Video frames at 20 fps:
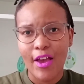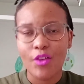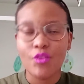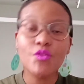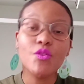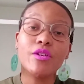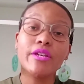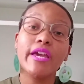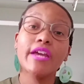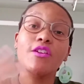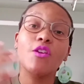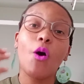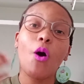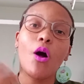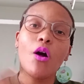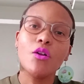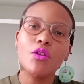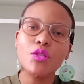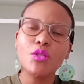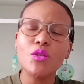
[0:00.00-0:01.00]
you can
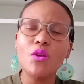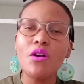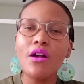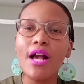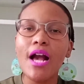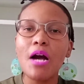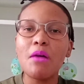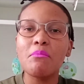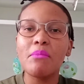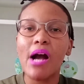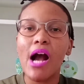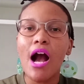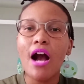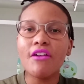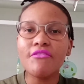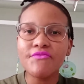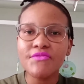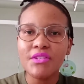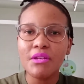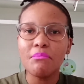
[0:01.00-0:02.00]
also come
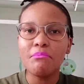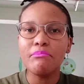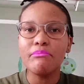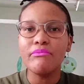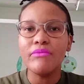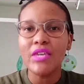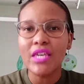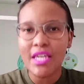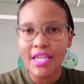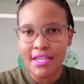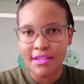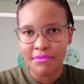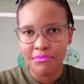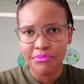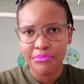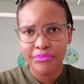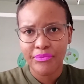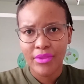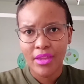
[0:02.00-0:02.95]
after me